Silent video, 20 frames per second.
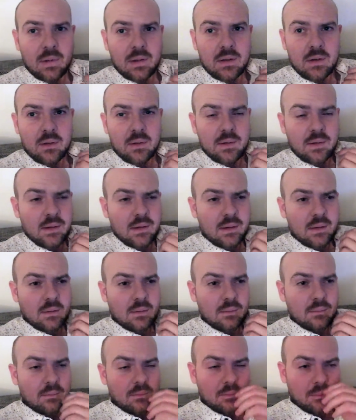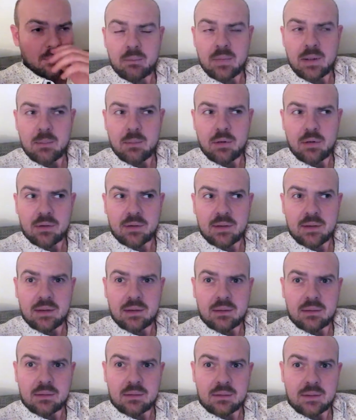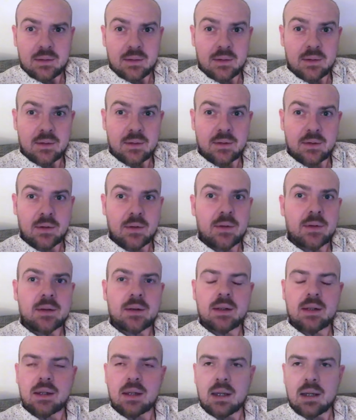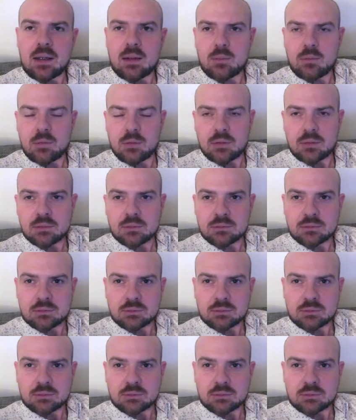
using Bepanthen Sensi Calme,